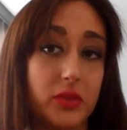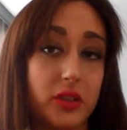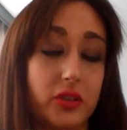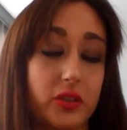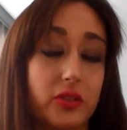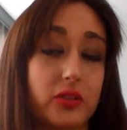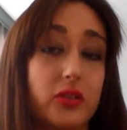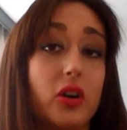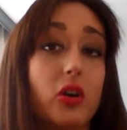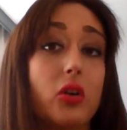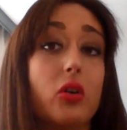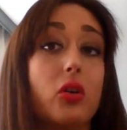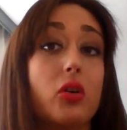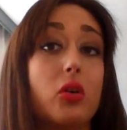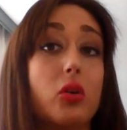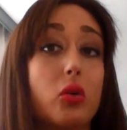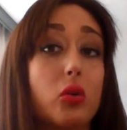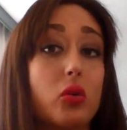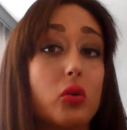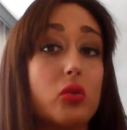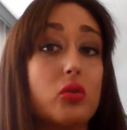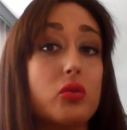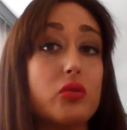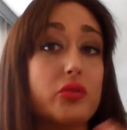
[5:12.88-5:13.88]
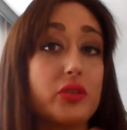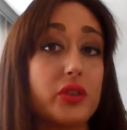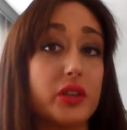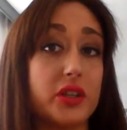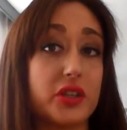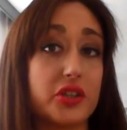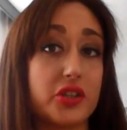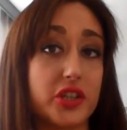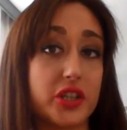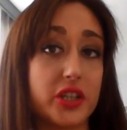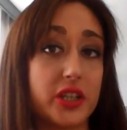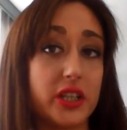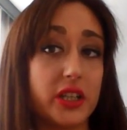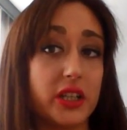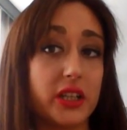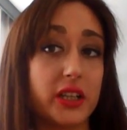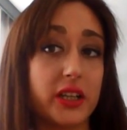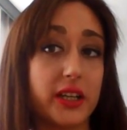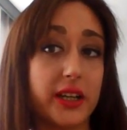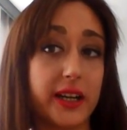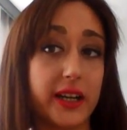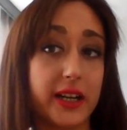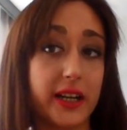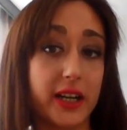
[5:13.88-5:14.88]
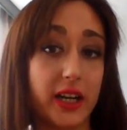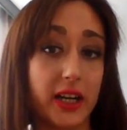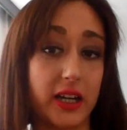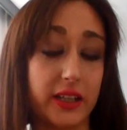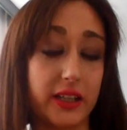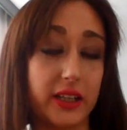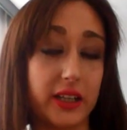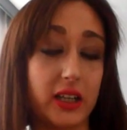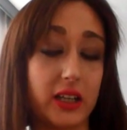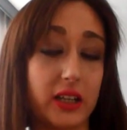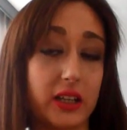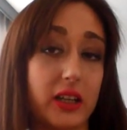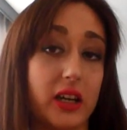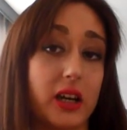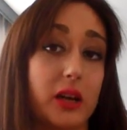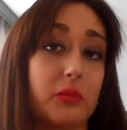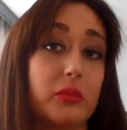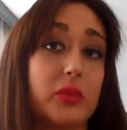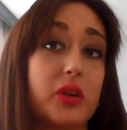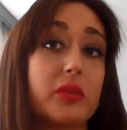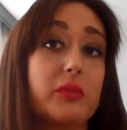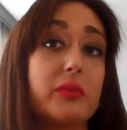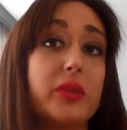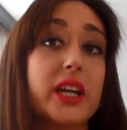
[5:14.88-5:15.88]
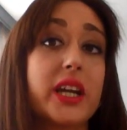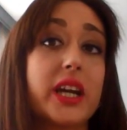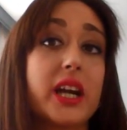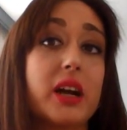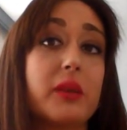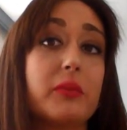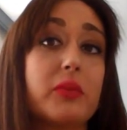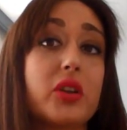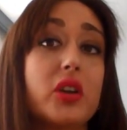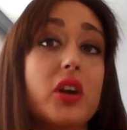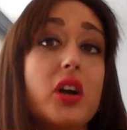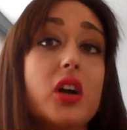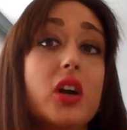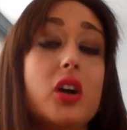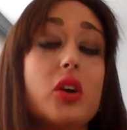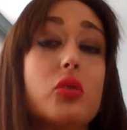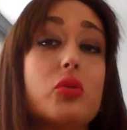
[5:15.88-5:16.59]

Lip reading: So 11 cardinal number, becomes